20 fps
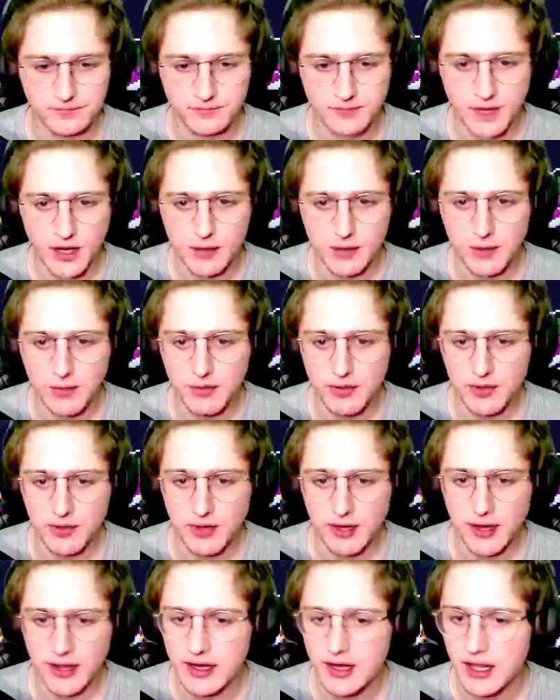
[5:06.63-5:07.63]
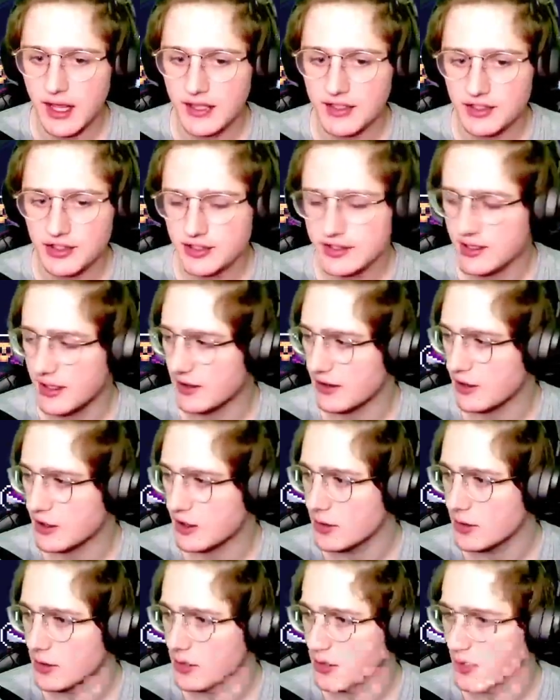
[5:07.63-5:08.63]
I remember, and it's just like the
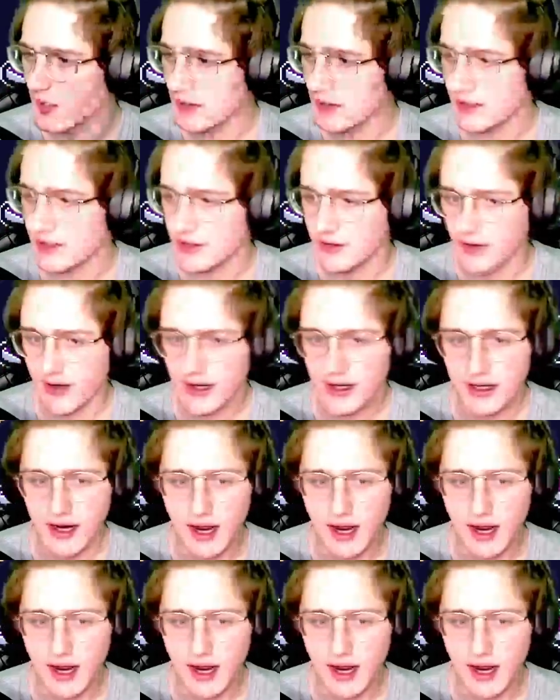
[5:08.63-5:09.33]
newer generation, right?